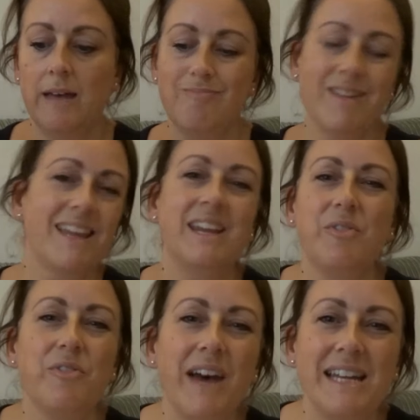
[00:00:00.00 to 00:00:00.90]
they can never
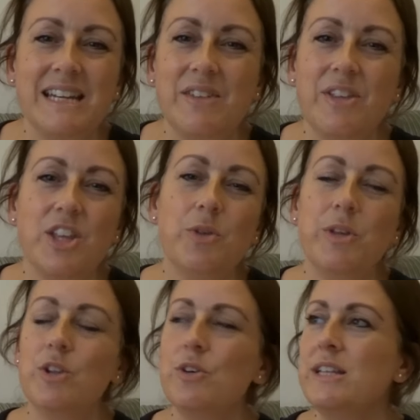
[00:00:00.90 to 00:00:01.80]
find anything. You know, when
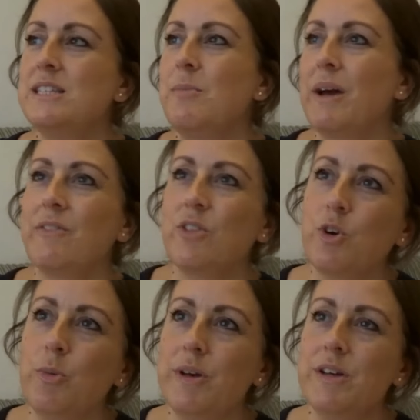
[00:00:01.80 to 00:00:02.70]
you look into the back of the
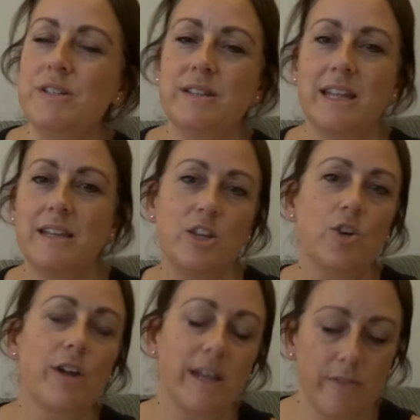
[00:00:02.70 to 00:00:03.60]
cupboard and then you're
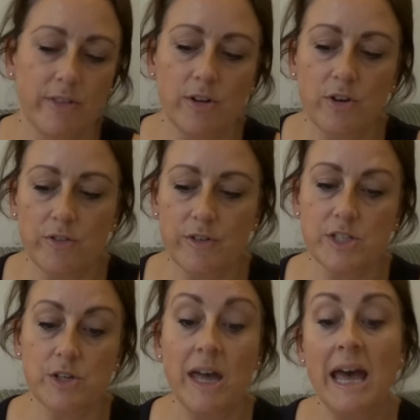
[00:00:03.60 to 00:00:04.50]
knocking everything over.
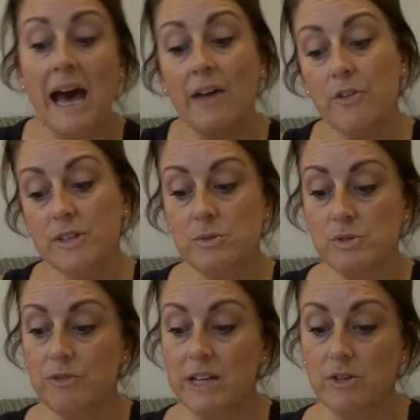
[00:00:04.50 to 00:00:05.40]
So I thought this was
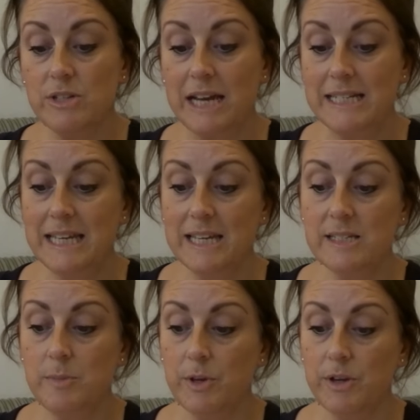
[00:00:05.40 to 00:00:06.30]
a really good idea,
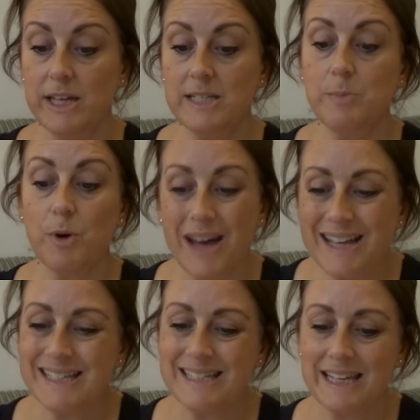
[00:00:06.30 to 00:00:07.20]
to be honest. But
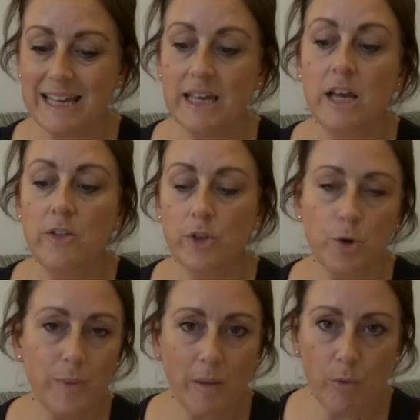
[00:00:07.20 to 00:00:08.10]
as I say, the
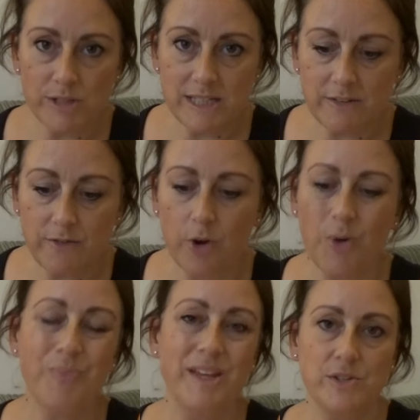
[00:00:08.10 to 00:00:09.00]
cupboard I wanted it
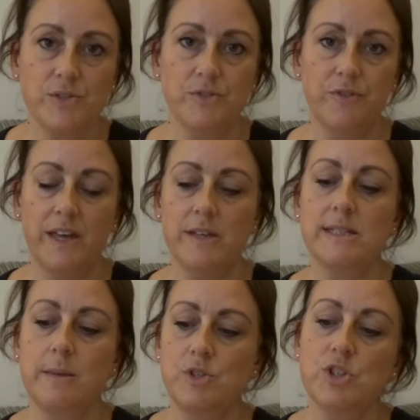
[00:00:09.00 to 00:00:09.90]
for, it doesn't fit. So
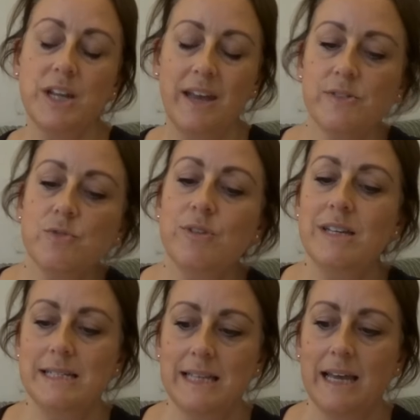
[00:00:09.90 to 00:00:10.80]
I'm just going to have to
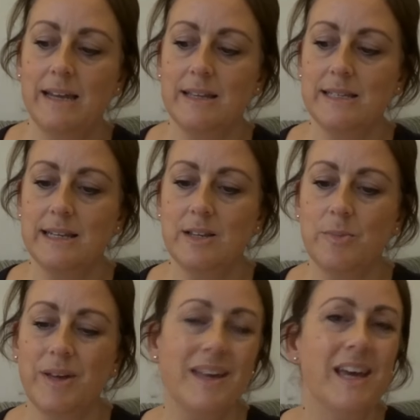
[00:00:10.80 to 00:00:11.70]
redesign things a little
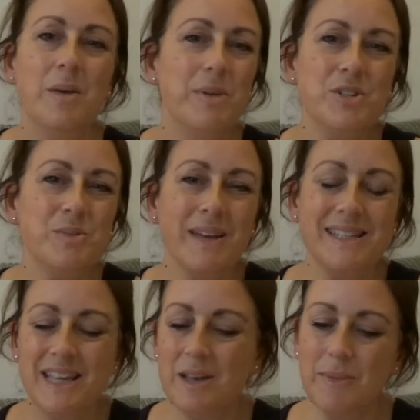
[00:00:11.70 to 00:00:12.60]
bit. But it doesn't
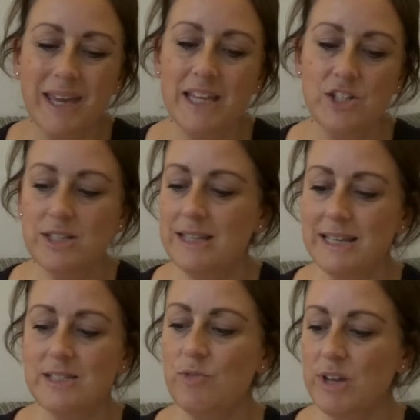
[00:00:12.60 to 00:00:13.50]
matter. My kitchen
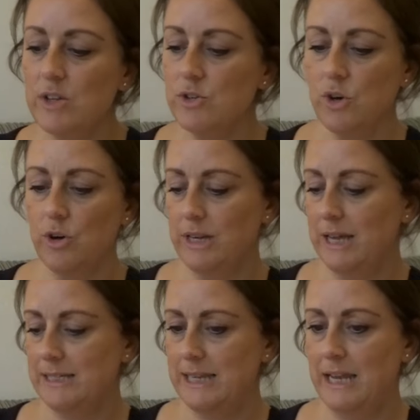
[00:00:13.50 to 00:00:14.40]
needs a really good
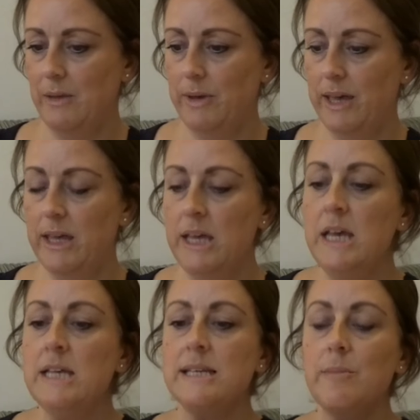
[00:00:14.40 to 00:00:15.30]
organising anyway.
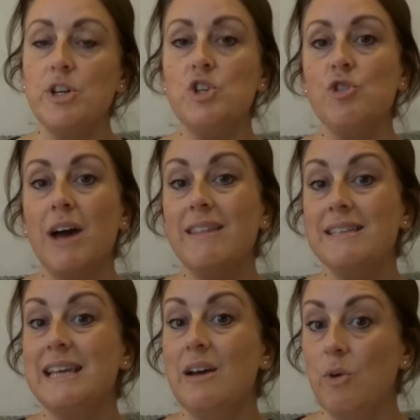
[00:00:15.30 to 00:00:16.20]
So I'm going to try
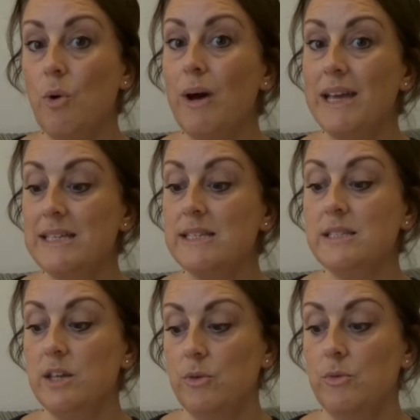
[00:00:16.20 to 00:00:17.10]
this out quite
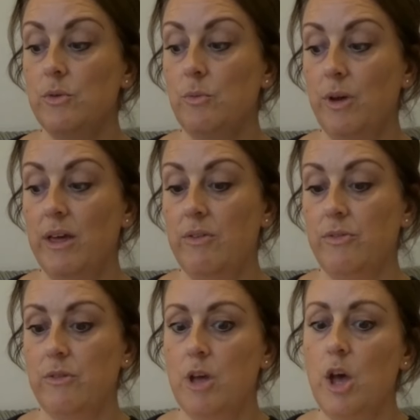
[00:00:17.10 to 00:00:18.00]
soon
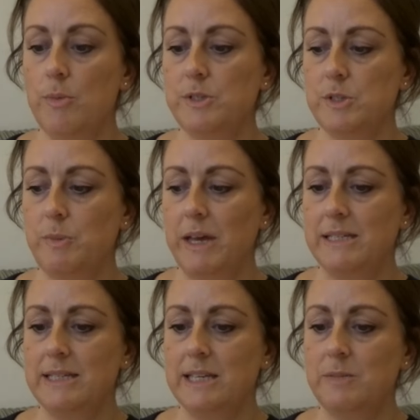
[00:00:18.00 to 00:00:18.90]
with herbs and
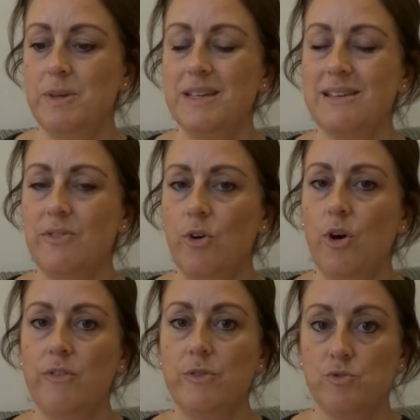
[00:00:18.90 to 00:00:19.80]
spices, because I
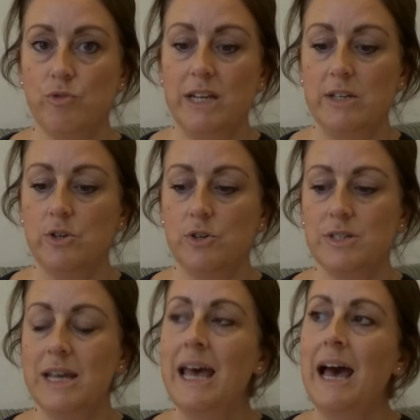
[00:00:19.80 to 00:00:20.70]
thought if it was really good,
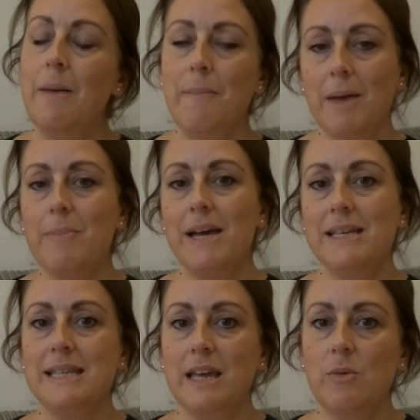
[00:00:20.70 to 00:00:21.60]
I might buy a
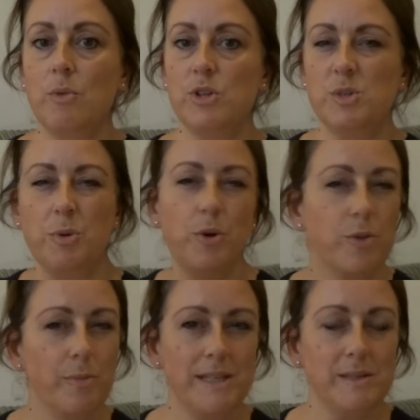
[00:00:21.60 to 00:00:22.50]
second one to put
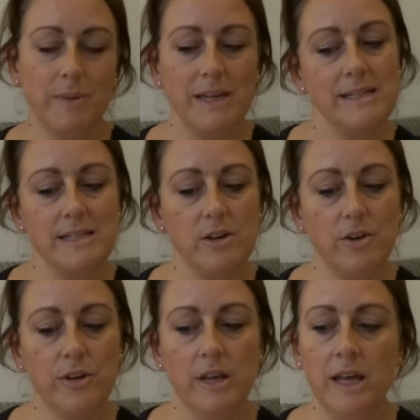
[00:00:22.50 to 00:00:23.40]
other bits and pieces
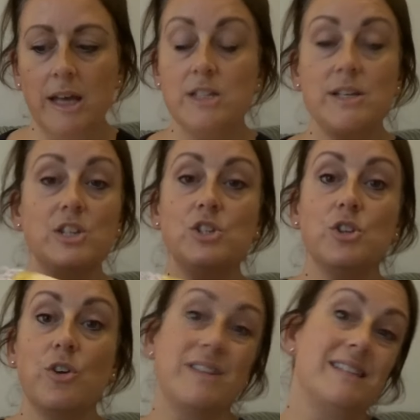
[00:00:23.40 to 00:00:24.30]
on. So I just
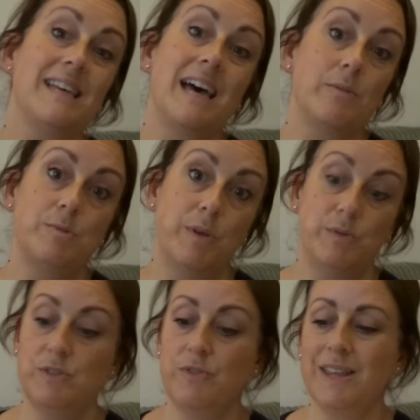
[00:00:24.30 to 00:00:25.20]
thought the design was
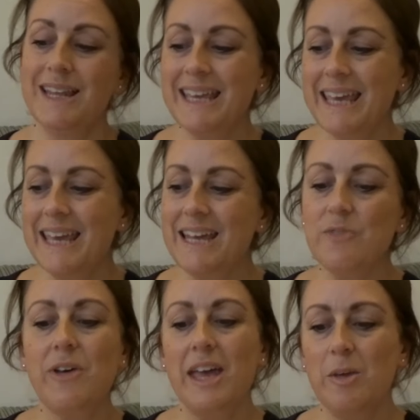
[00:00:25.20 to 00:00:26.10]
beautiful. And again,
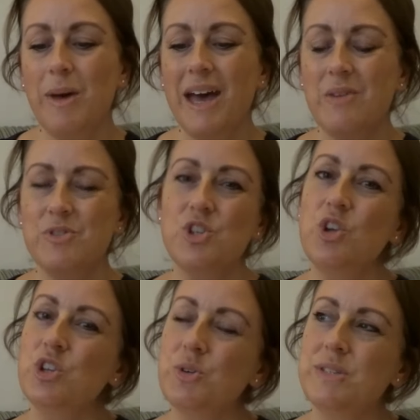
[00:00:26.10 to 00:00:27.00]
for £8, you're
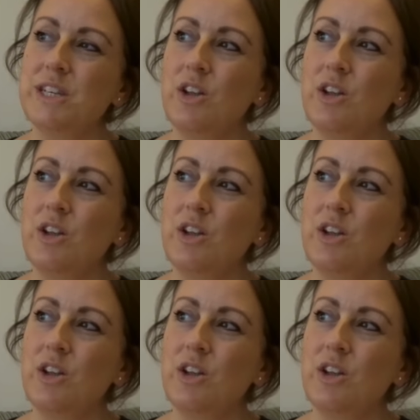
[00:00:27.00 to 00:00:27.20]
not losing a